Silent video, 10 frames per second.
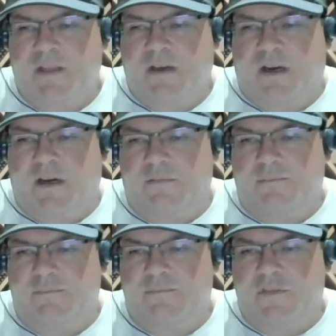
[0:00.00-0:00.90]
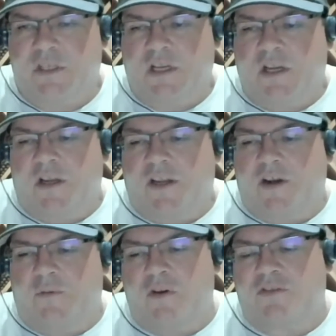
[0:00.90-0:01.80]
um, you know
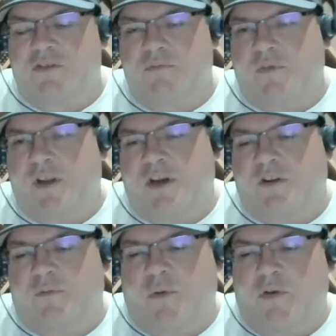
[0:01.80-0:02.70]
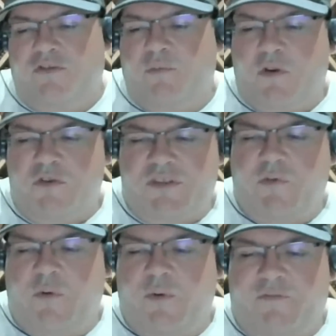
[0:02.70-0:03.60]
most you know most mostly
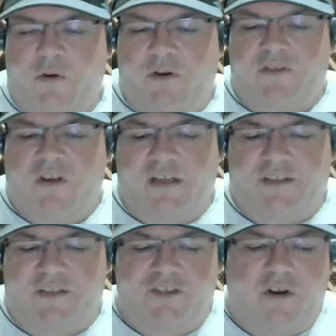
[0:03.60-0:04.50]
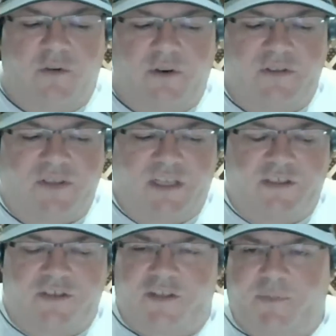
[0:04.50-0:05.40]
what we focus on at the show is
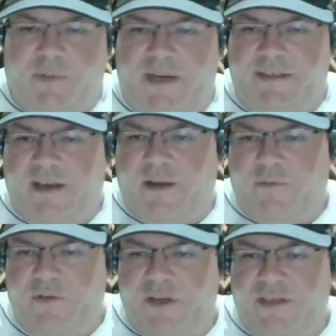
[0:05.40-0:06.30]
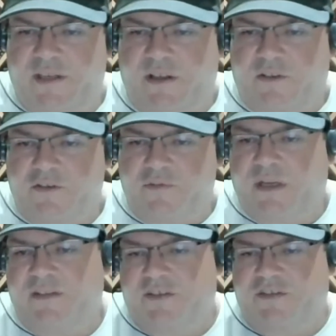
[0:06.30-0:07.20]
is, is spending time with the retailers
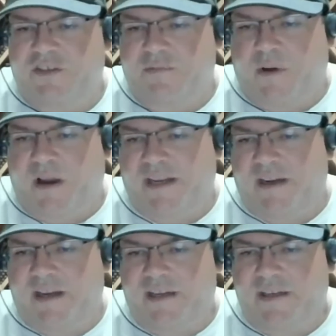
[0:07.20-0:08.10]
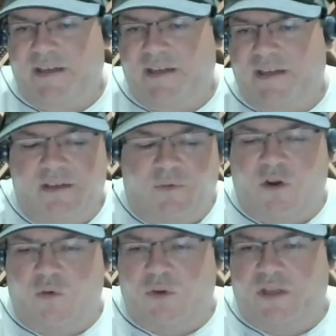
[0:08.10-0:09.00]
because it's just mike and i we
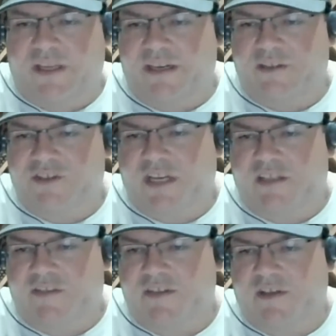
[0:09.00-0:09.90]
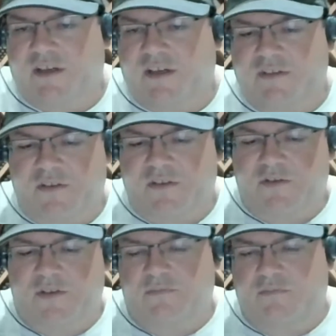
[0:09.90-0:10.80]
don't sure. really get a chance to, uh, to
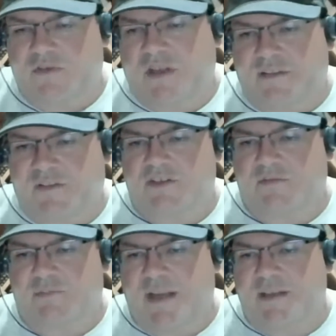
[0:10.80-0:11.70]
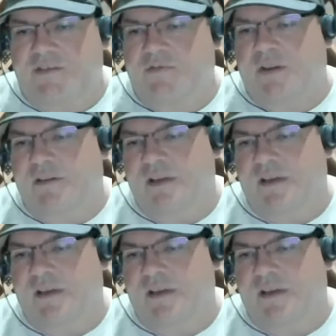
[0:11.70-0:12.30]
to kind of touch base with